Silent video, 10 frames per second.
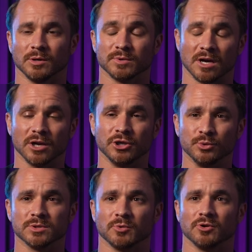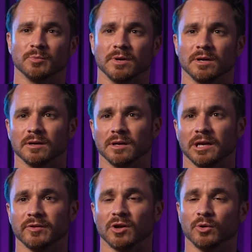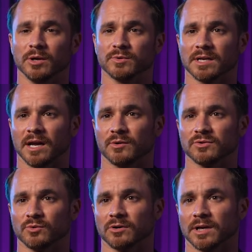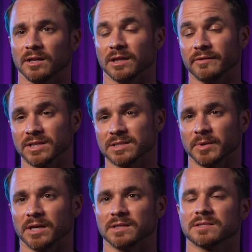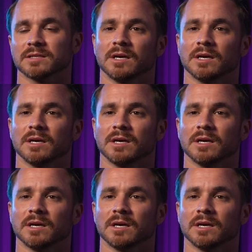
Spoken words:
It was unusable, even though it was an outdoor kind of living space.